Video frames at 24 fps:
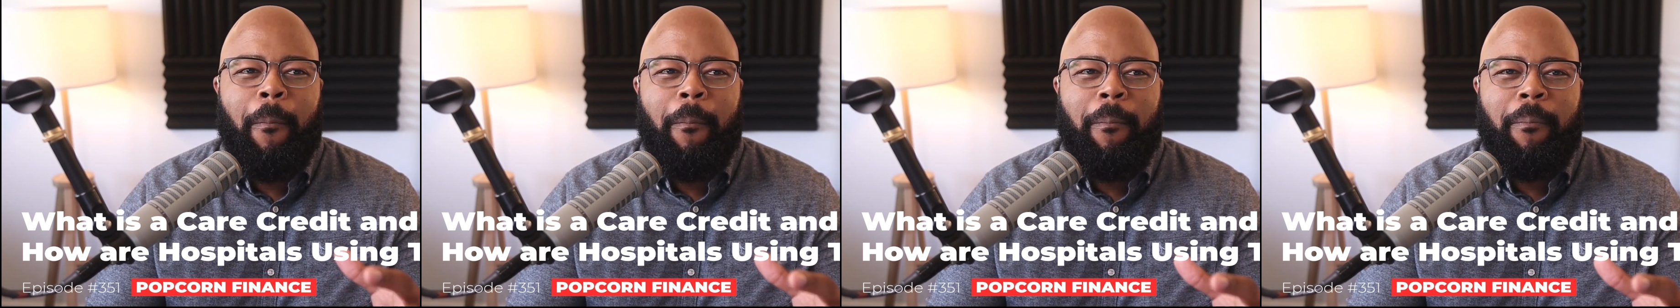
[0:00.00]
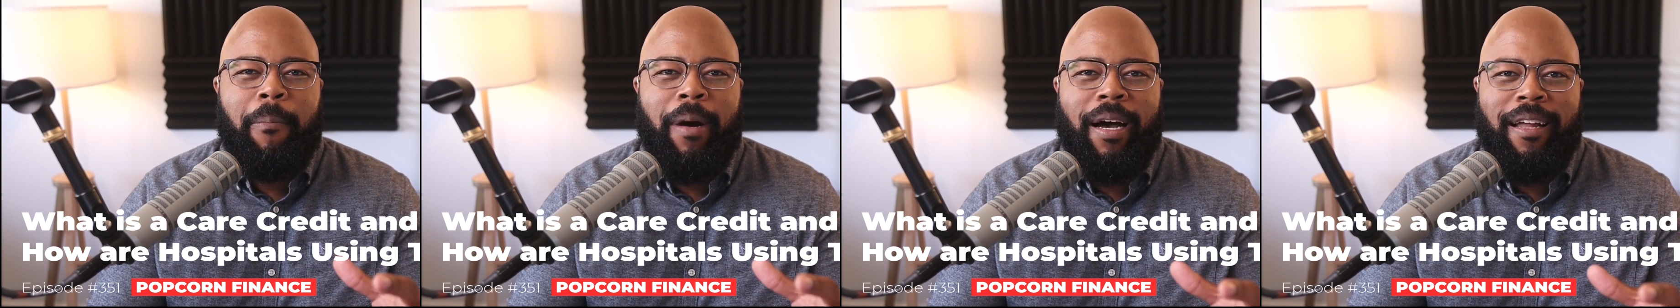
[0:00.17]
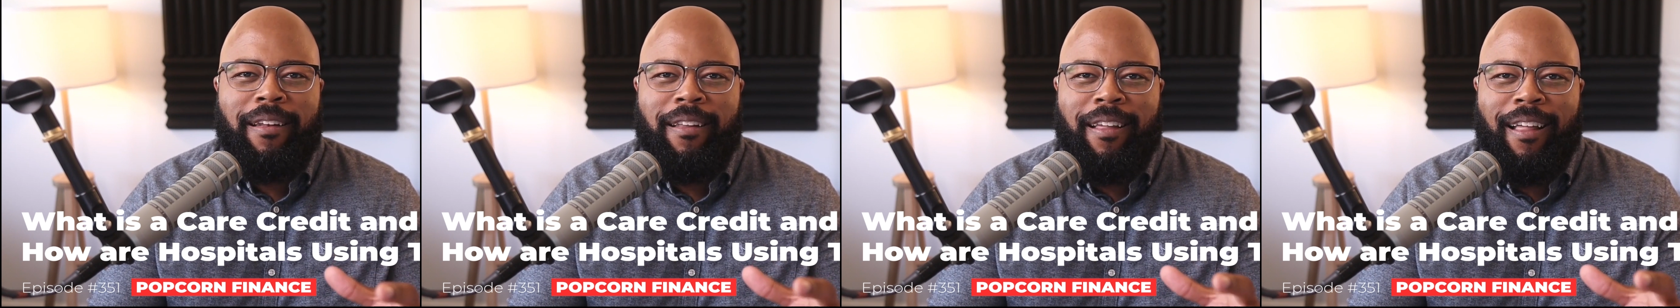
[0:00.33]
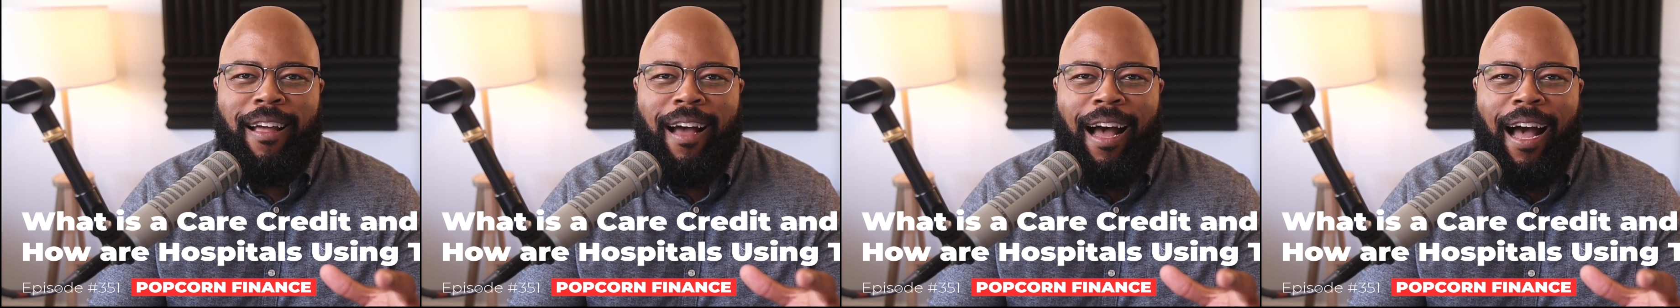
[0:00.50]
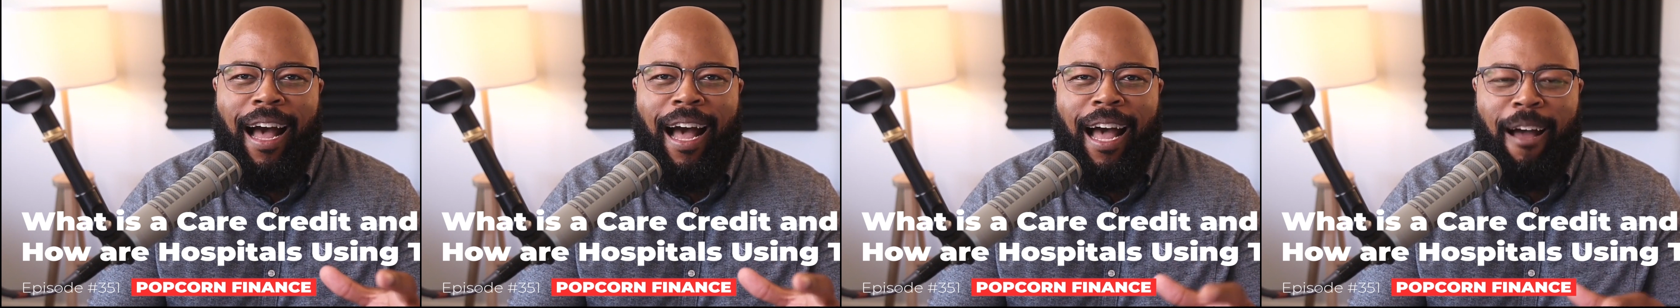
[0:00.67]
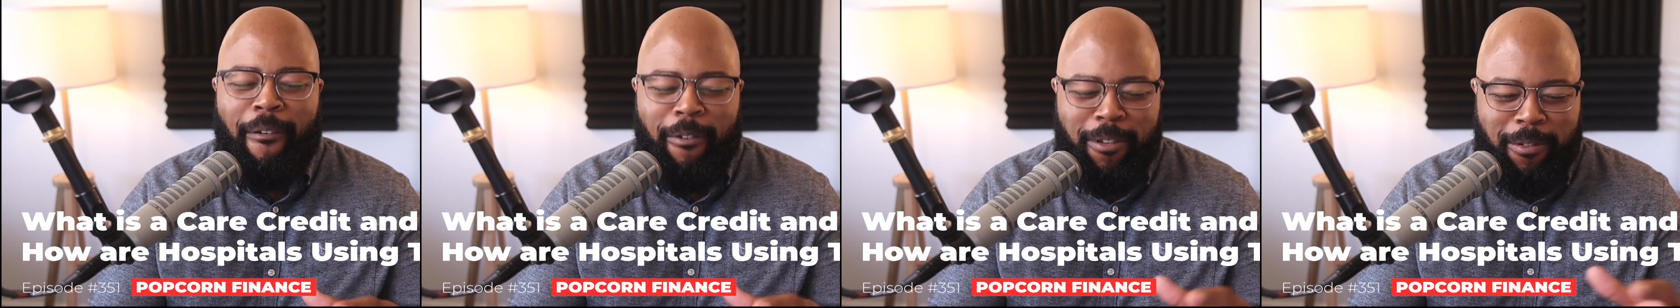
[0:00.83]
But
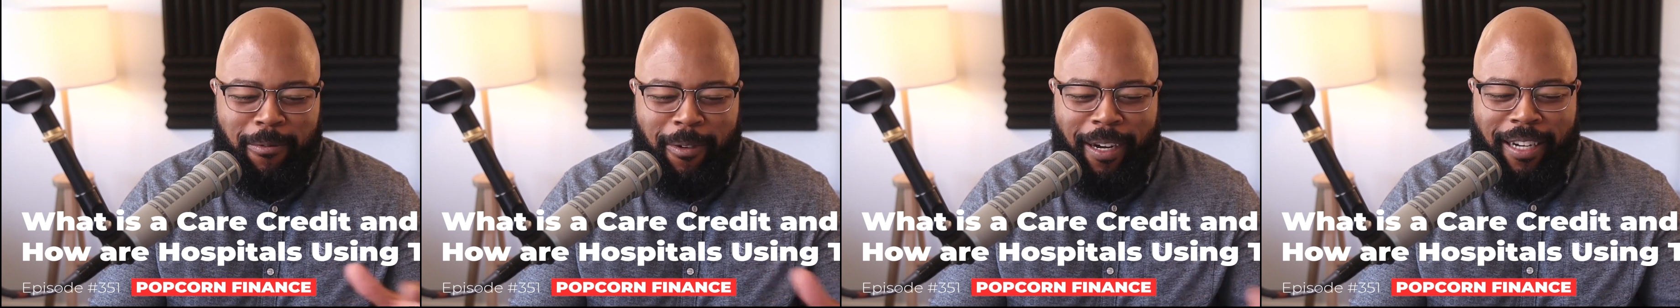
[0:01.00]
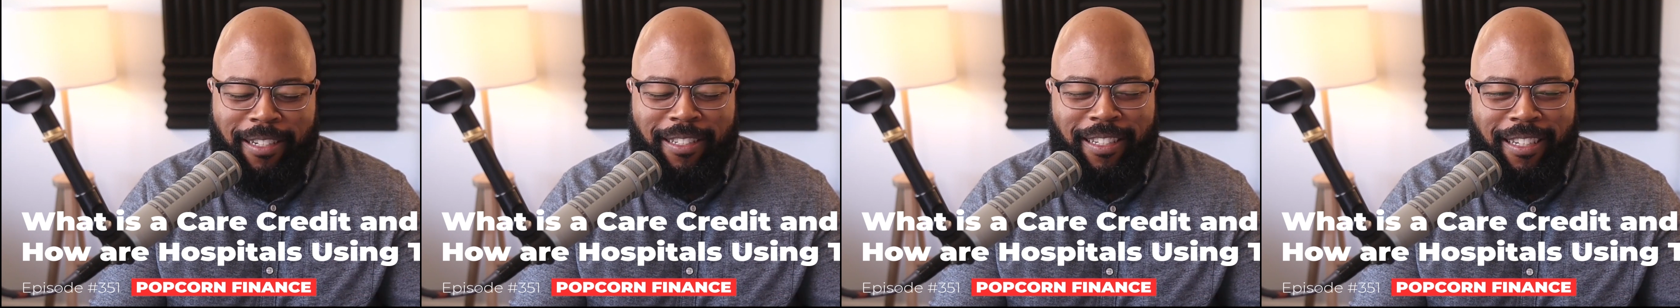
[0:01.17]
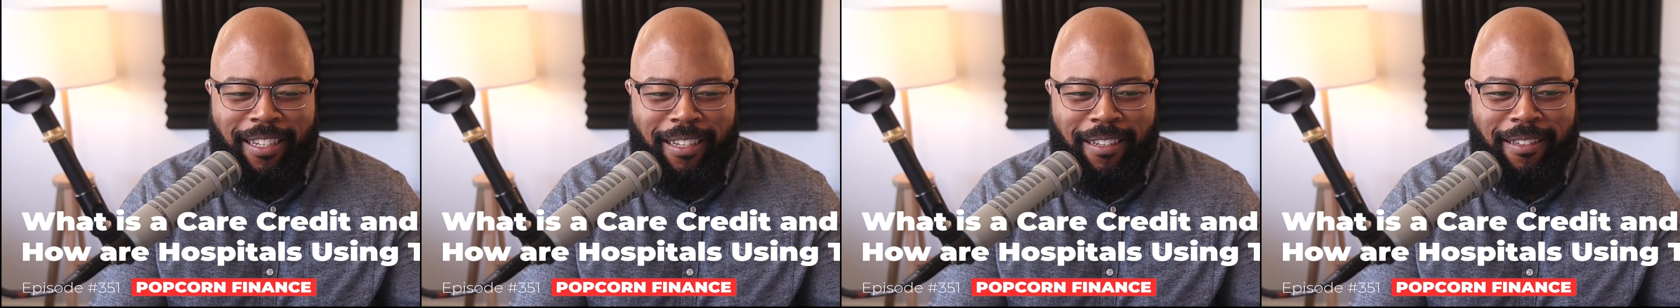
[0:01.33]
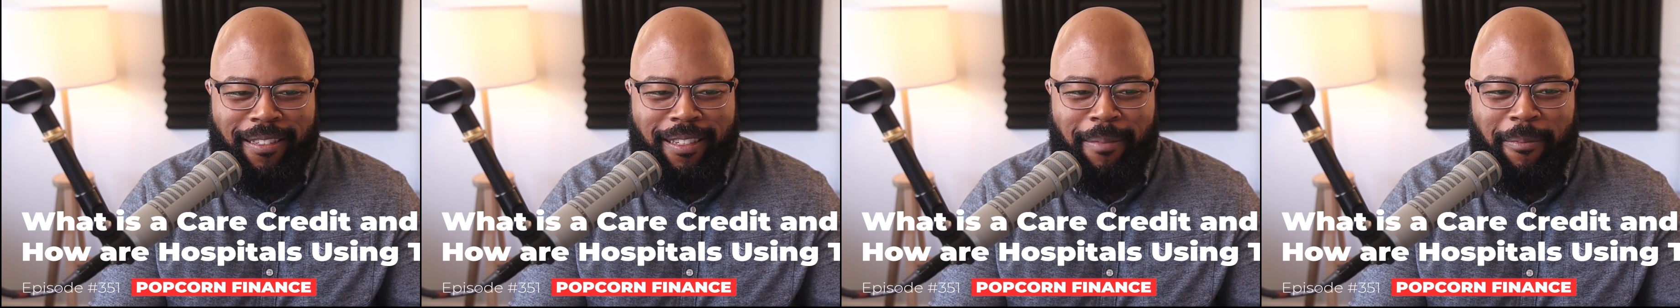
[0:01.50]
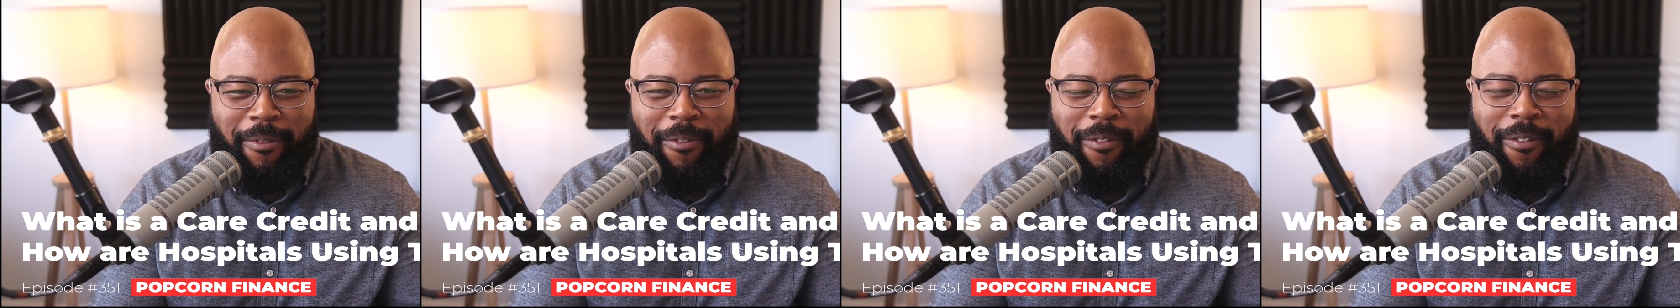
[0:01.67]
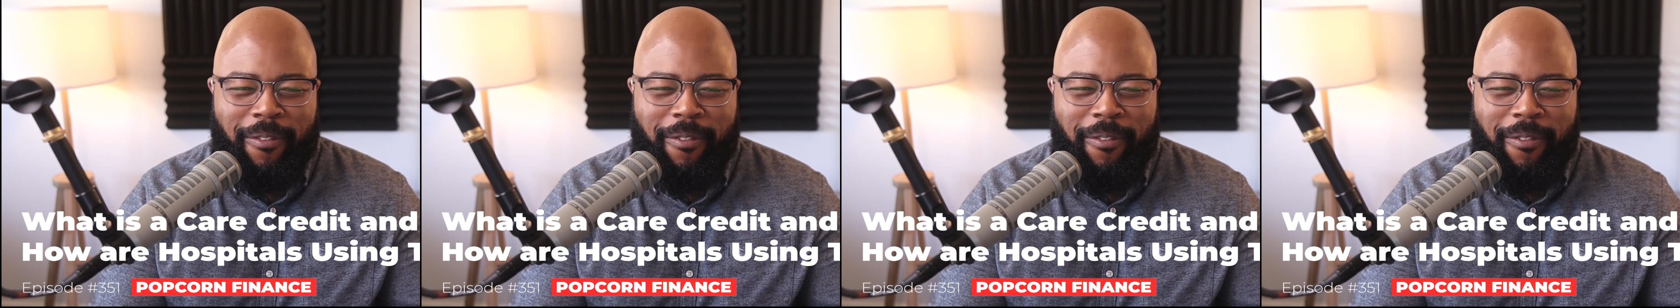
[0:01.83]
I was watching some of